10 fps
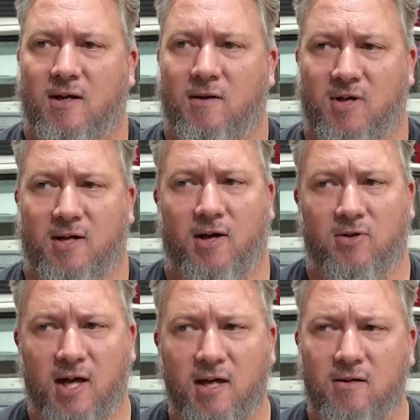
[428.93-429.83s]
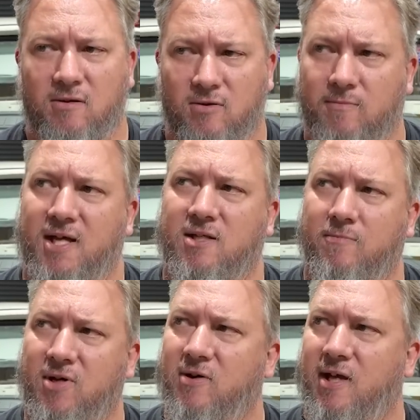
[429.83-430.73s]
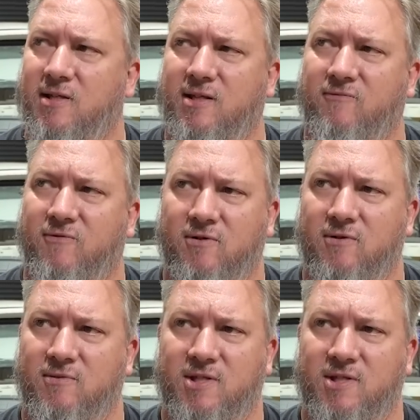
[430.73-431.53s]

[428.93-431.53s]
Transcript: I'm like, okay, who makes a bell housing for